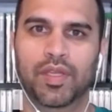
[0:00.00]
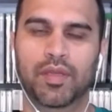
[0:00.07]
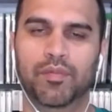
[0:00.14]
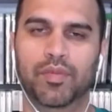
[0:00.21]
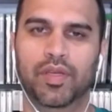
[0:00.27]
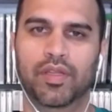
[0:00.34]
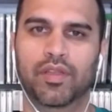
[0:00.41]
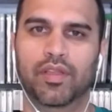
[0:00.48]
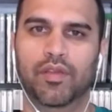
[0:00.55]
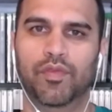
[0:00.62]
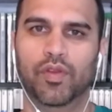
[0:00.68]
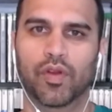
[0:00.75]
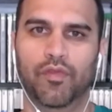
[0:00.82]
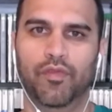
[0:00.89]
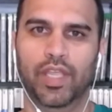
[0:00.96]
But if you're a
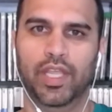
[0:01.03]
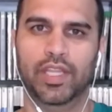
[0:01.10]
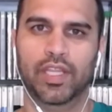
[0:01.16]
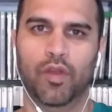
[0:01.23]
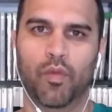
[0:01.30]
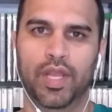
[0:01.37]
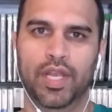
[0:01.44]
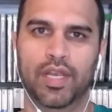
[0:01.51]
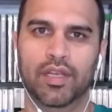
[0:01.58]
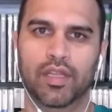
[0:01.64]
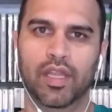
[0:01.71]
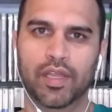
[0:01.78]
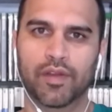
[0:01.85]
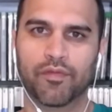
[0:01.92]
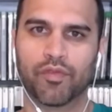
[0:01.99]
fan that waited in
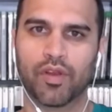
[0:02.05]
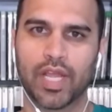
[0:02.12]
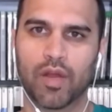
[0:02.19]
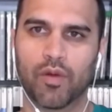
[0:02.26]
line for an hour,